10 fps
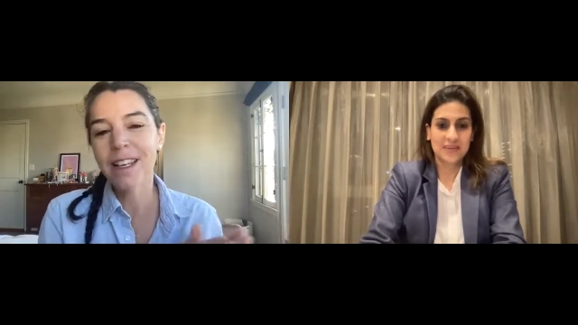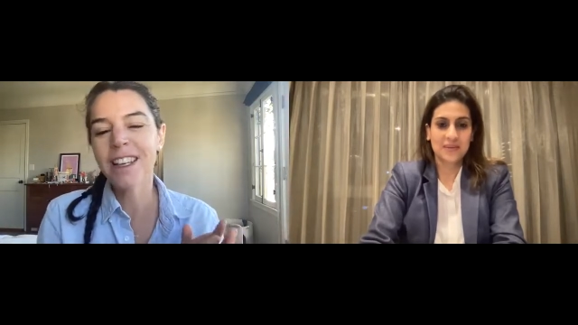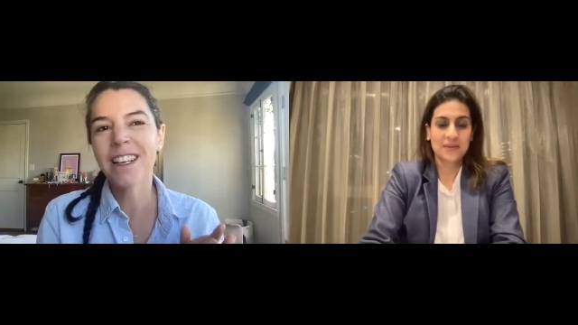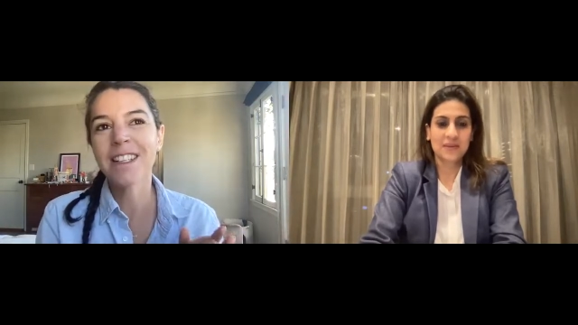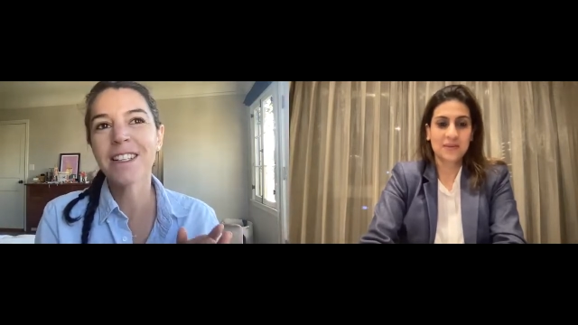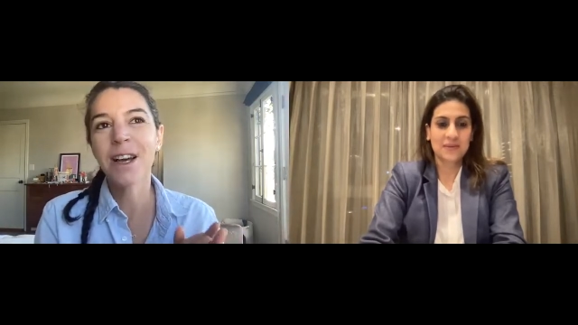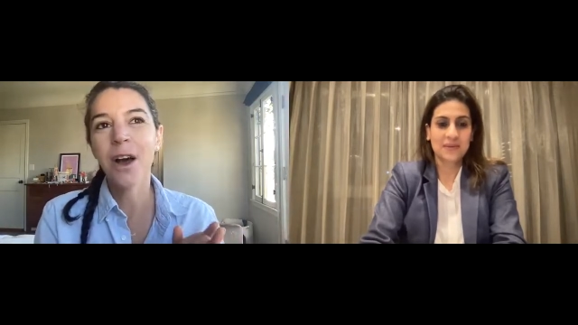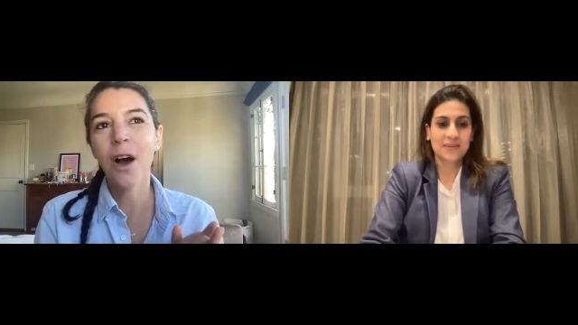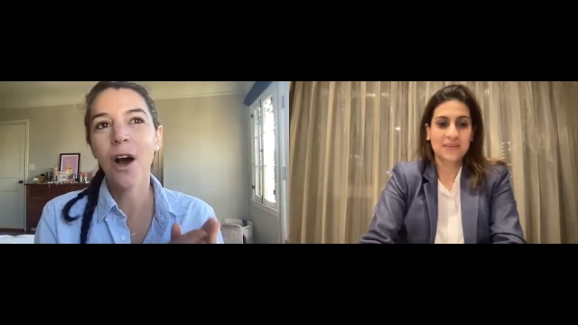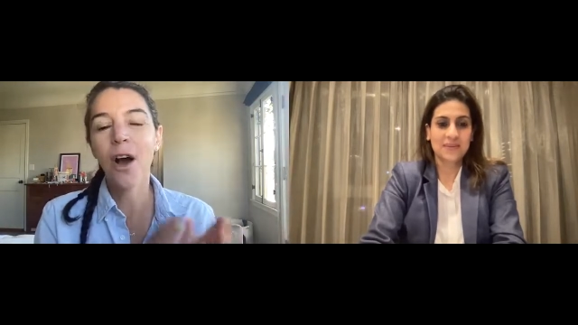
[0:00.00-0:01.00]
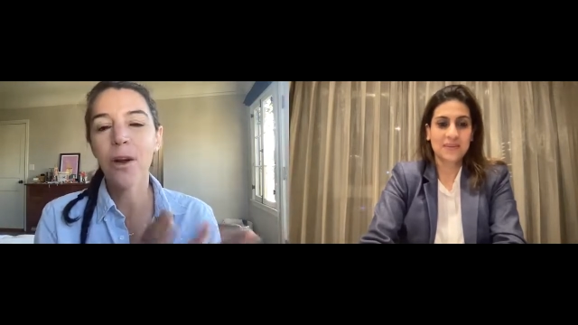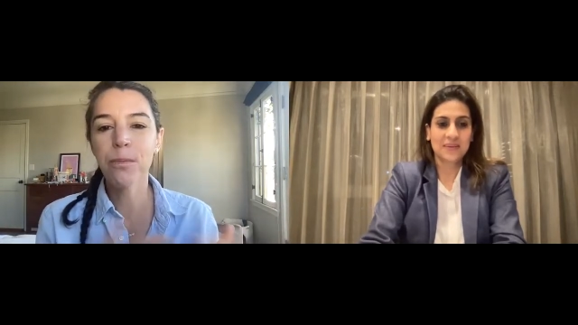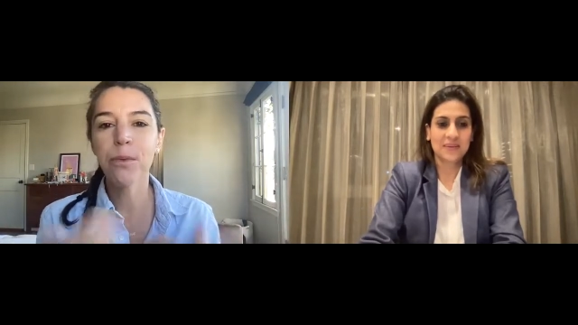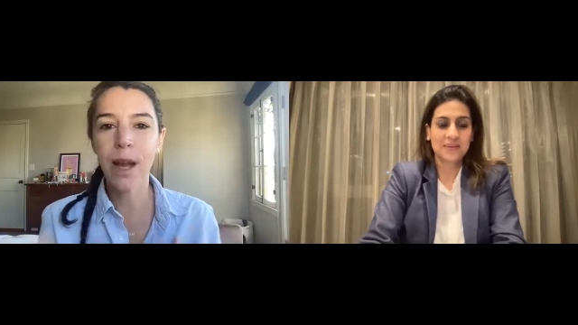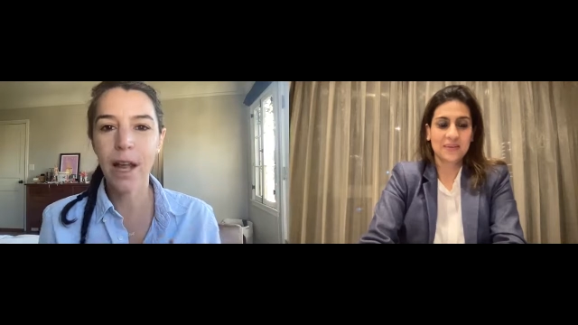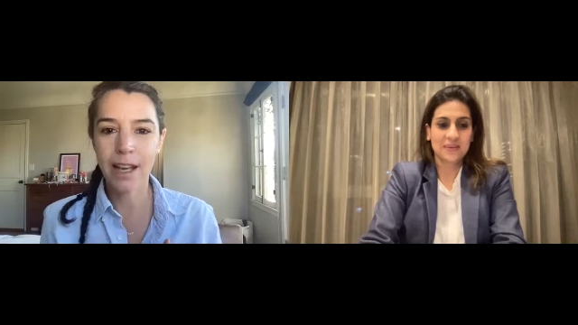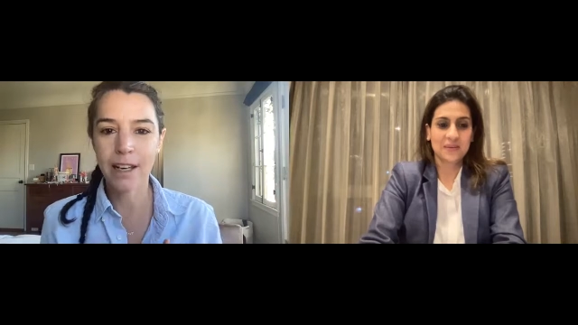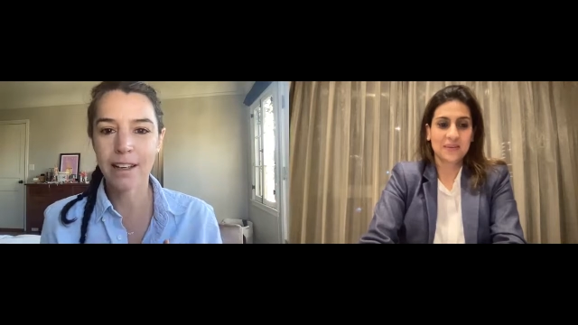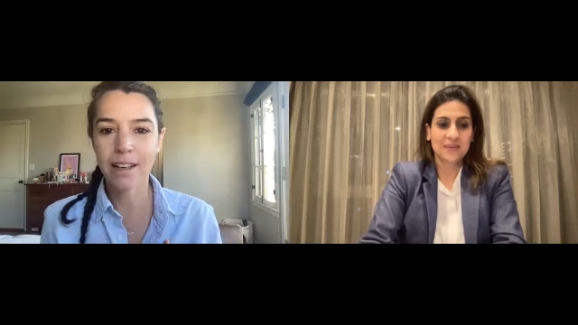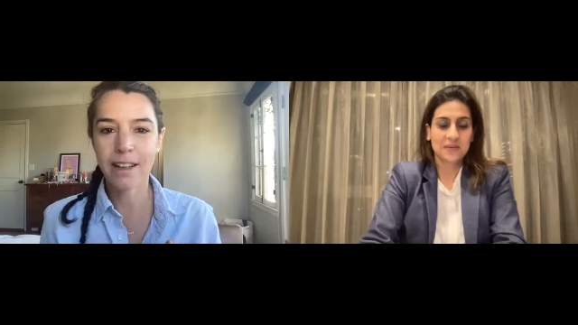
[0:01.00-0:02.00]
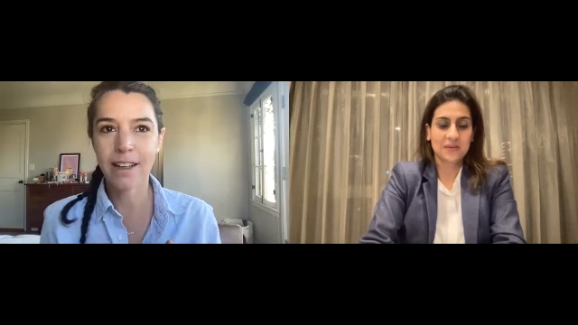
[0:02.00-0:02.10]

Speaker 1: Like, and it's our brain